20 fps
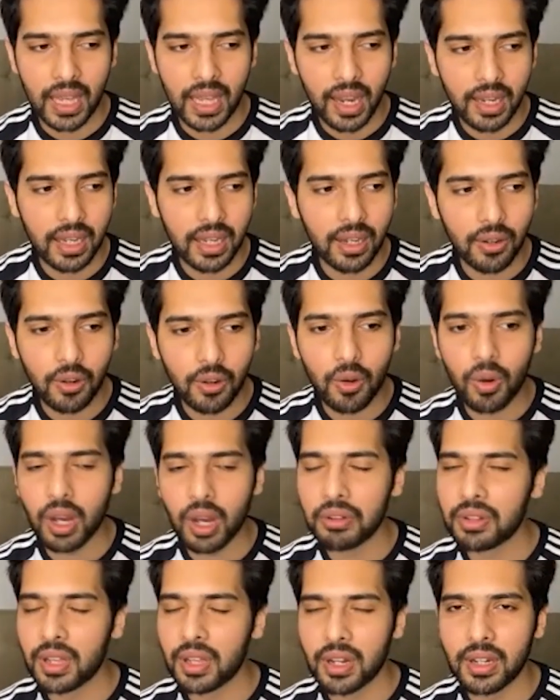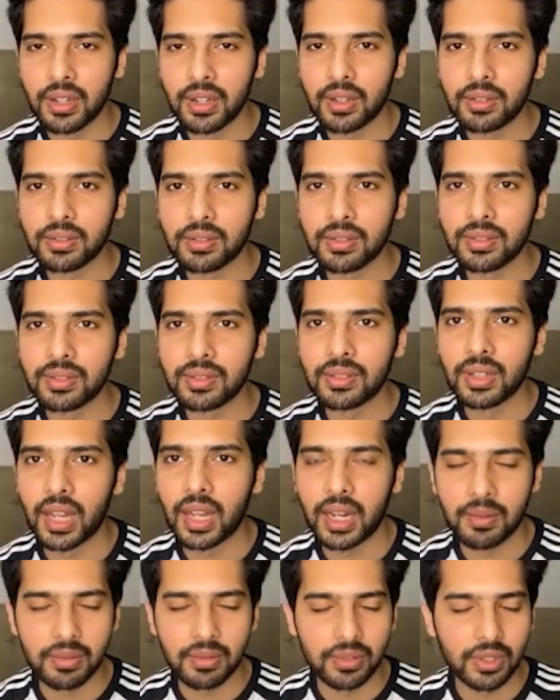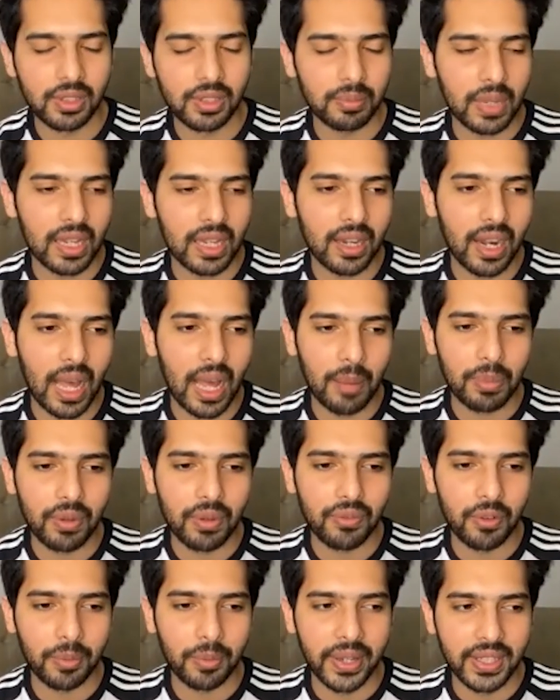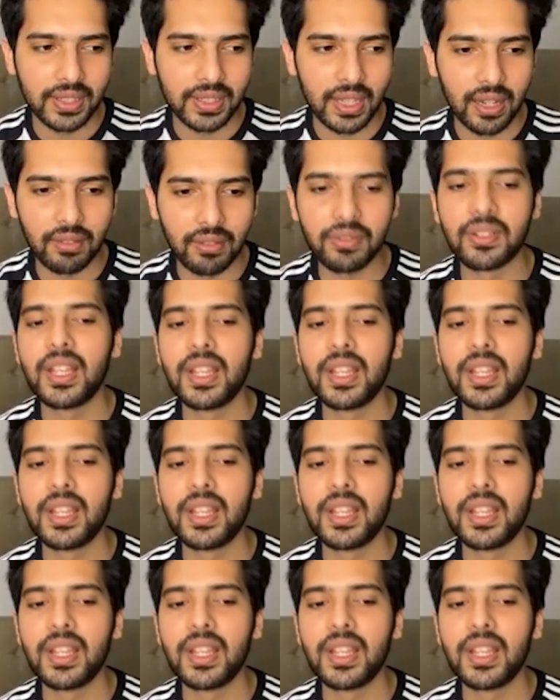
I need to go out there and and just make it happen for myself.